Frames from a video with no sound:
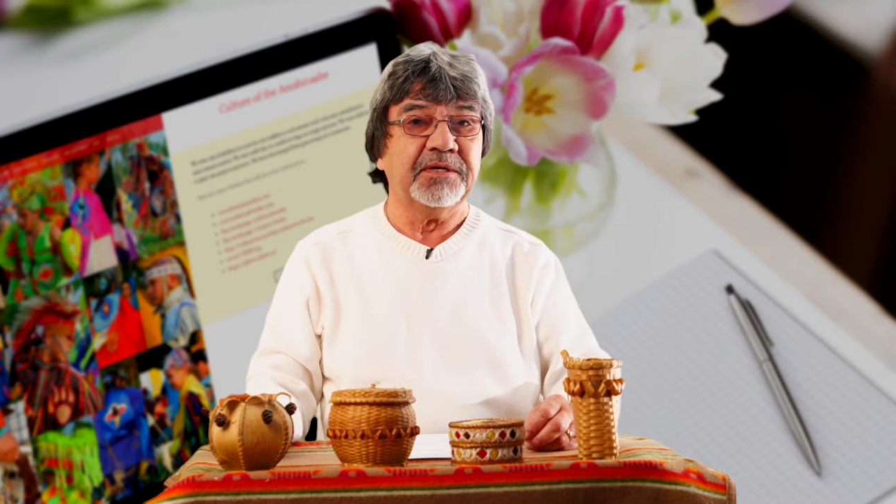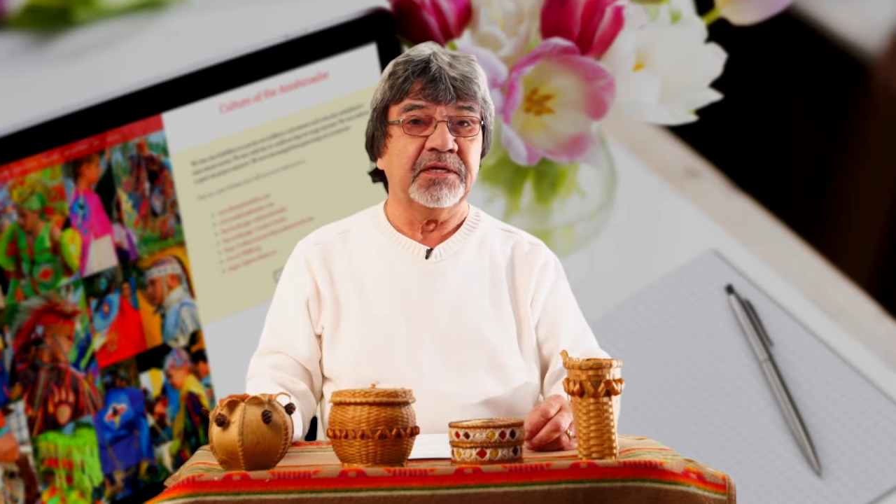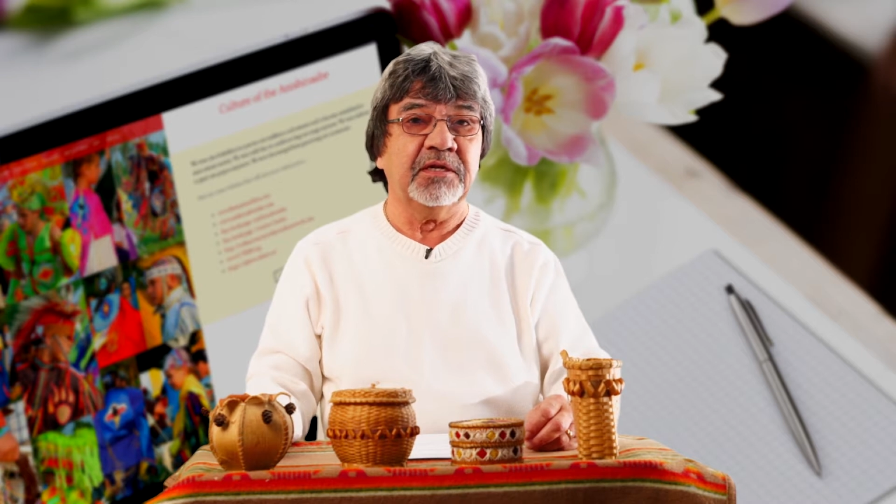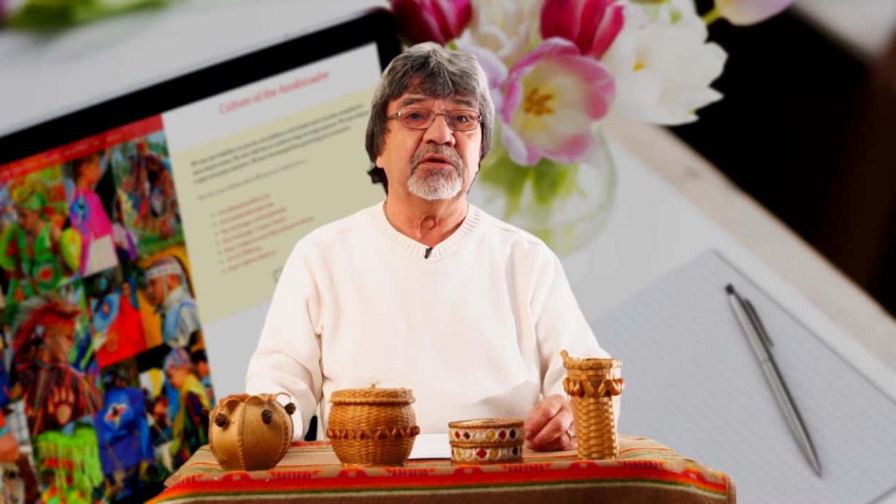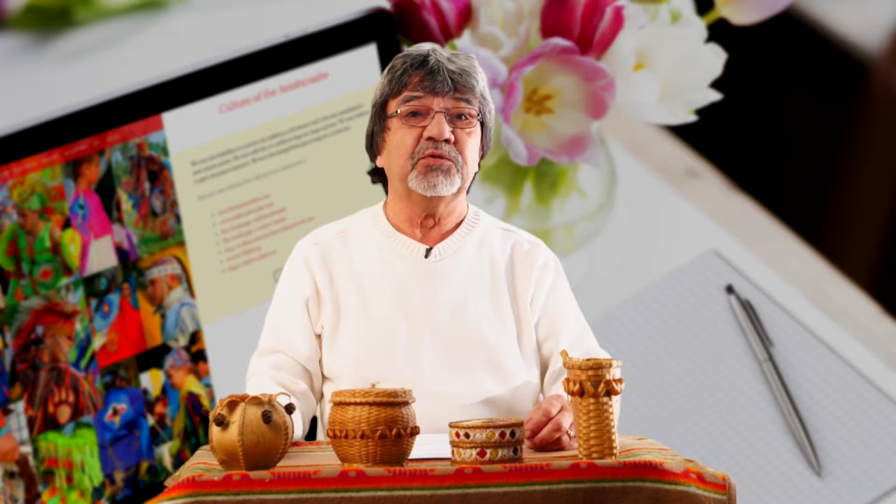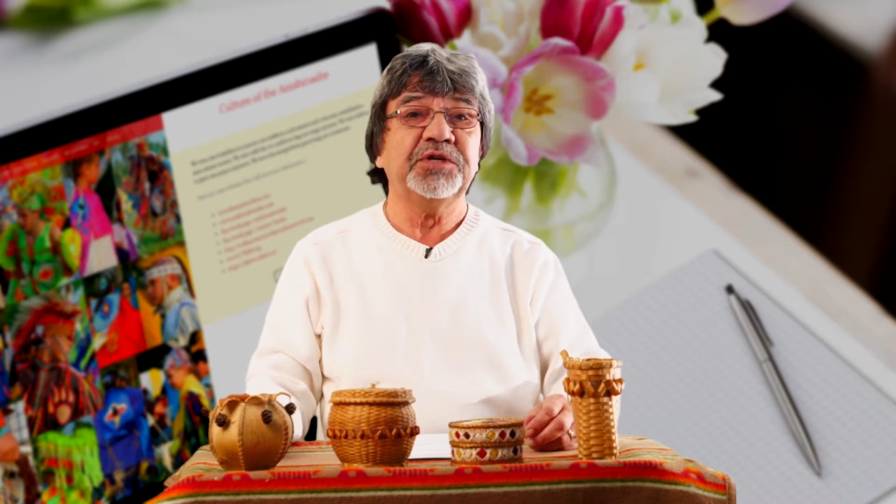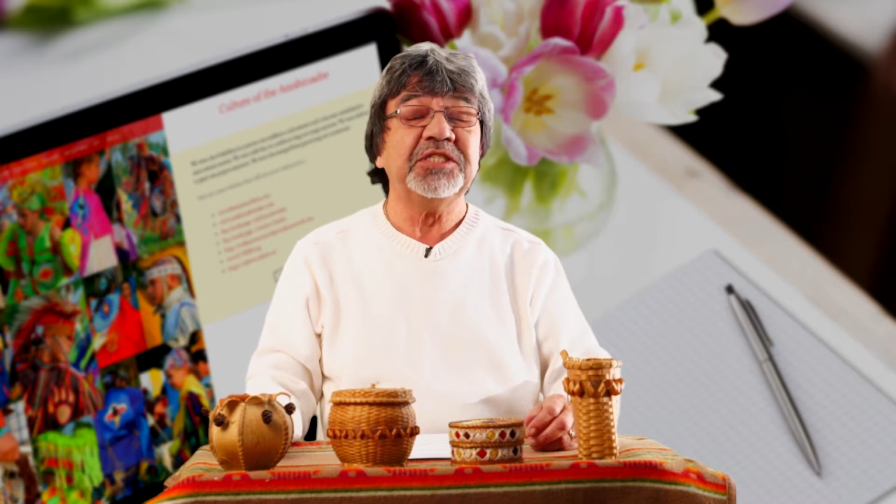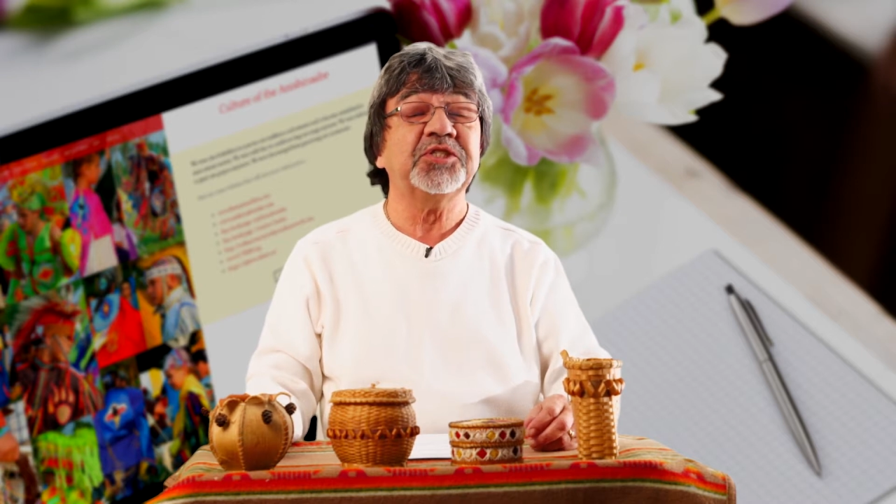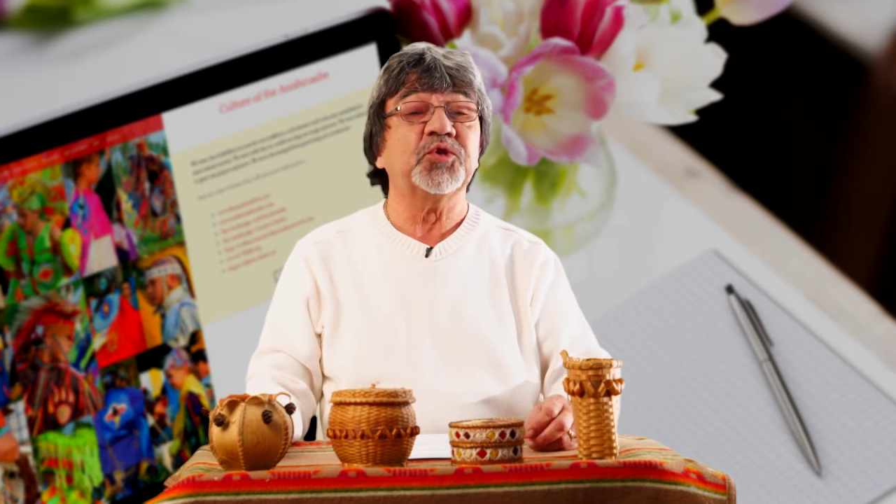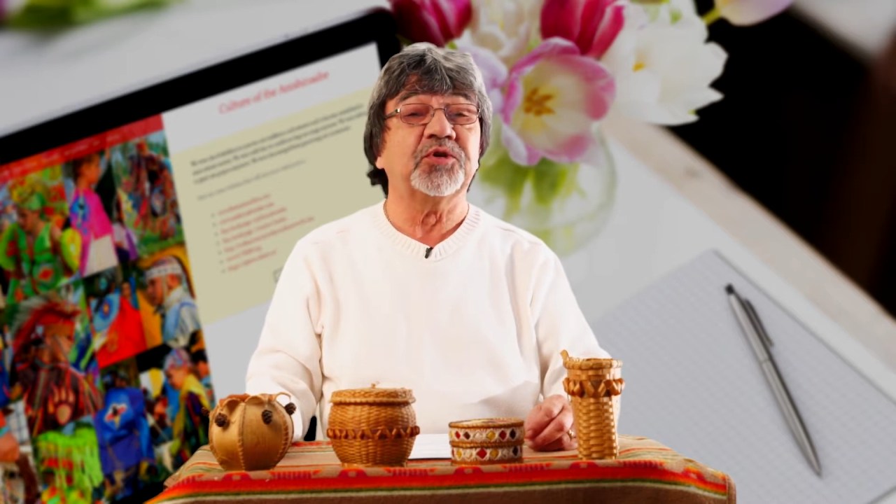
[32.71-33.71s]
a little
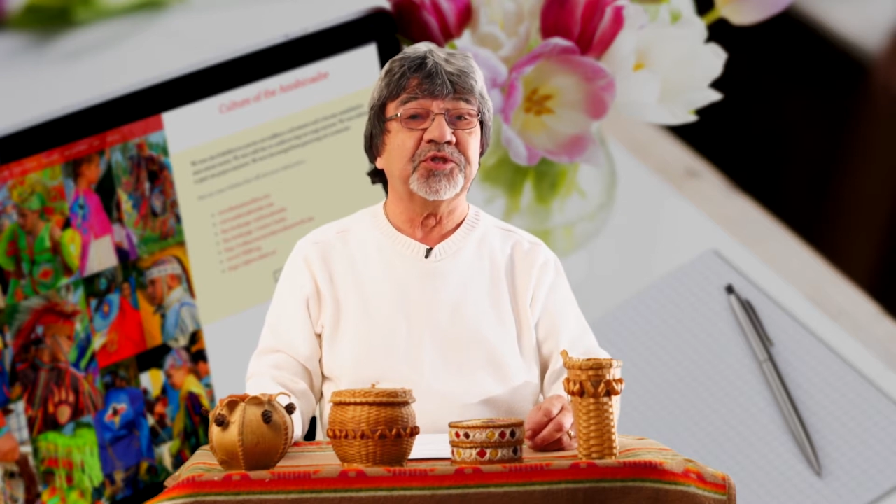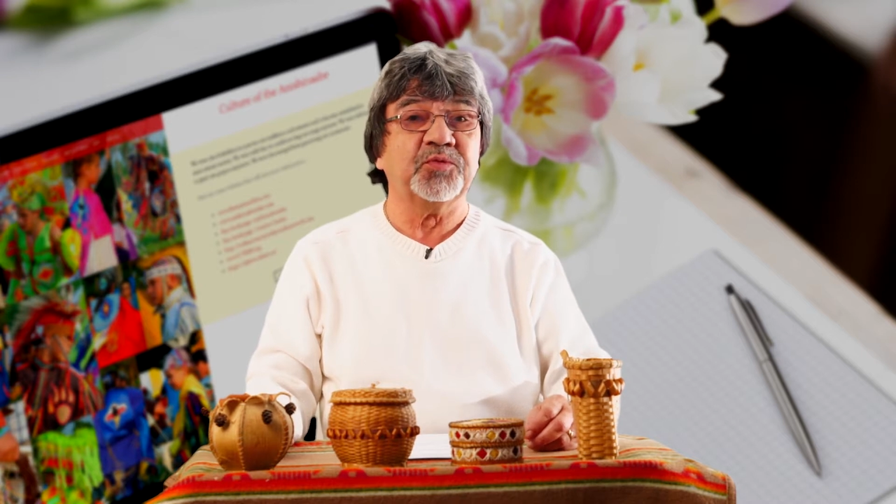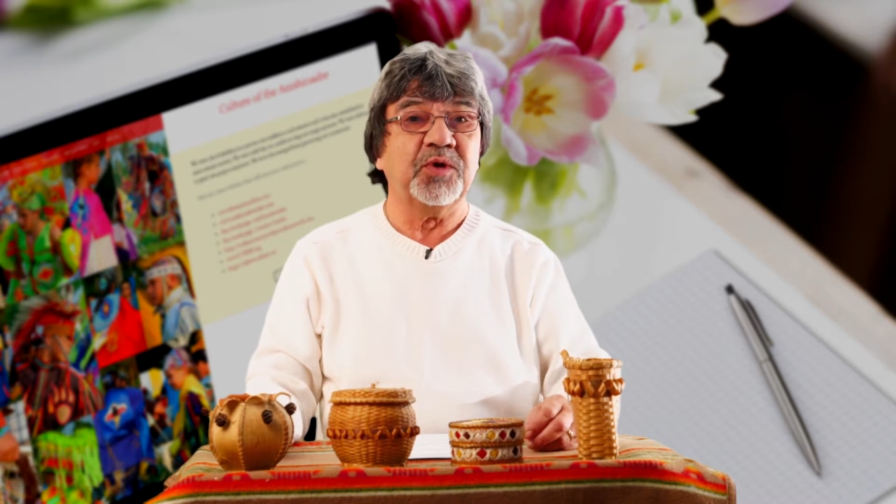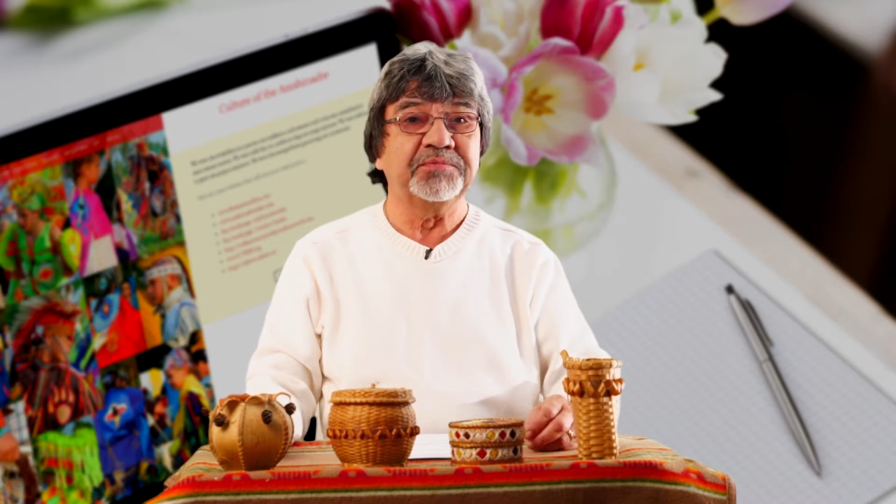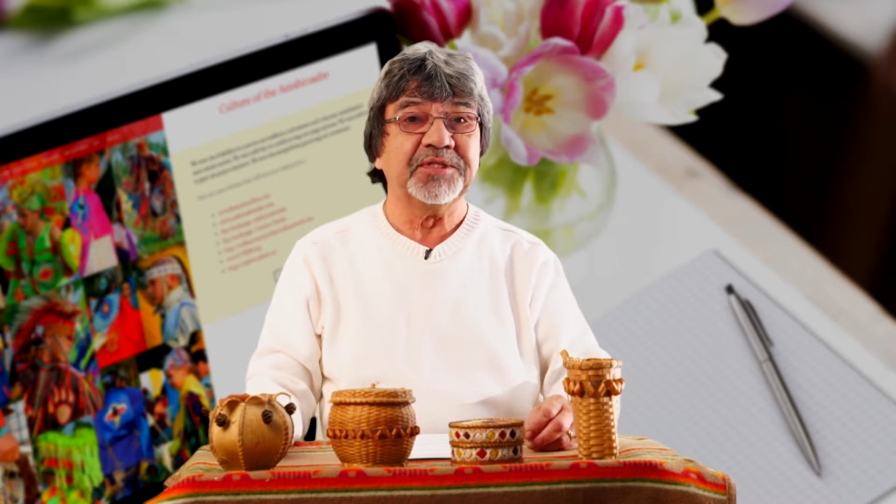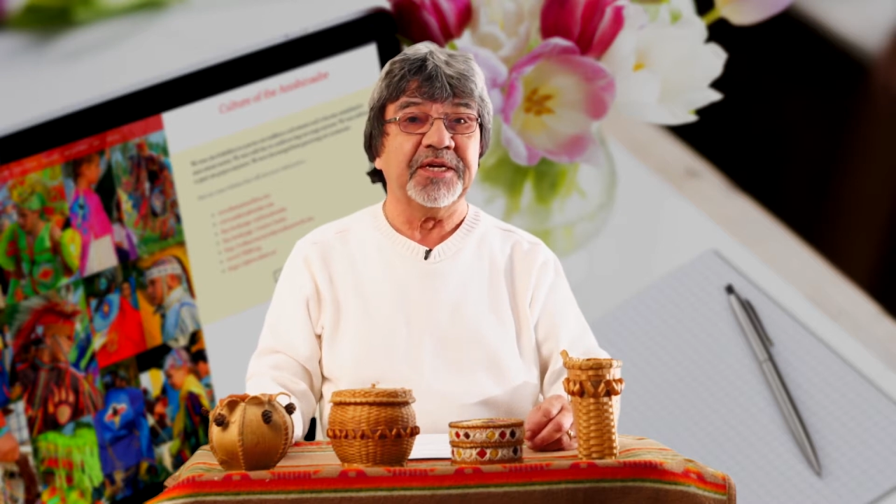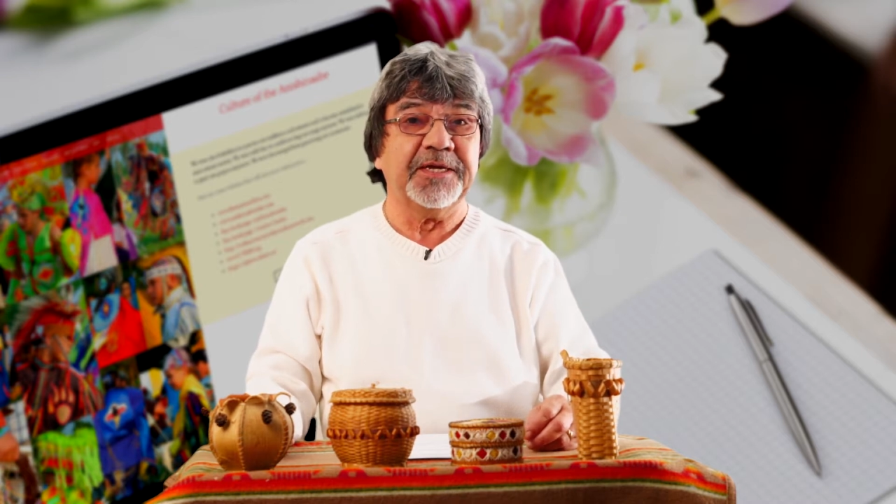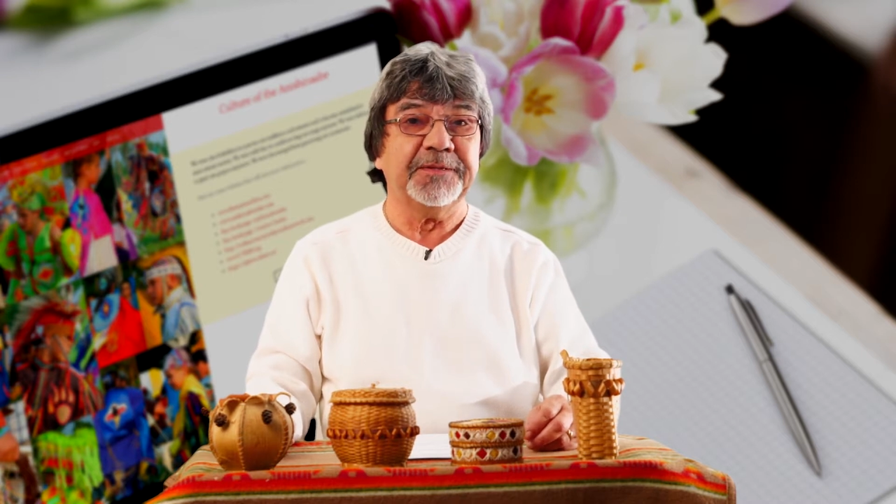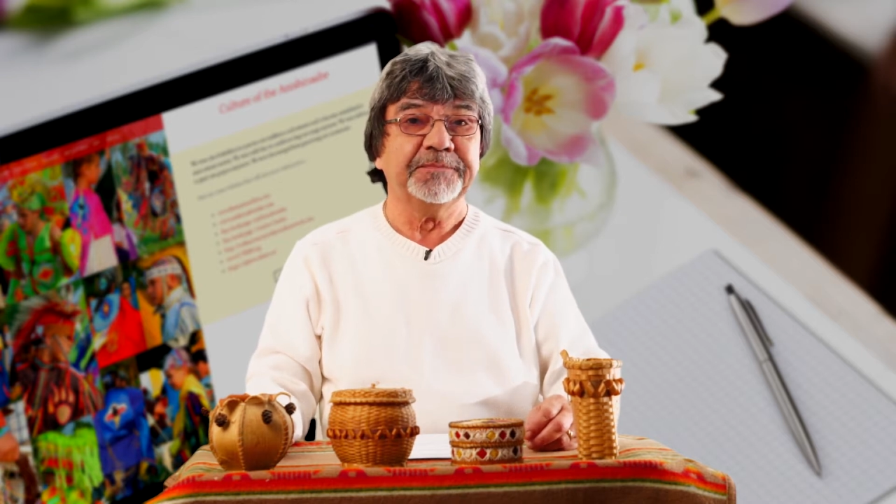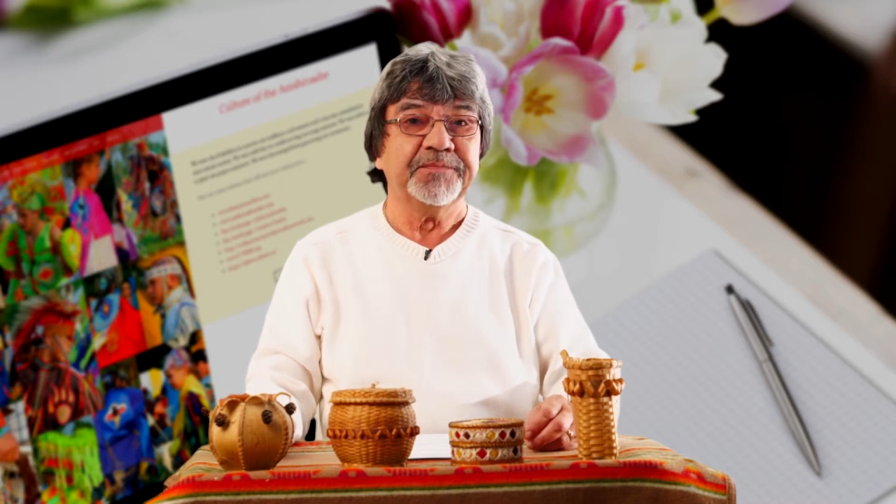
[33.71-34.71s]
resource website.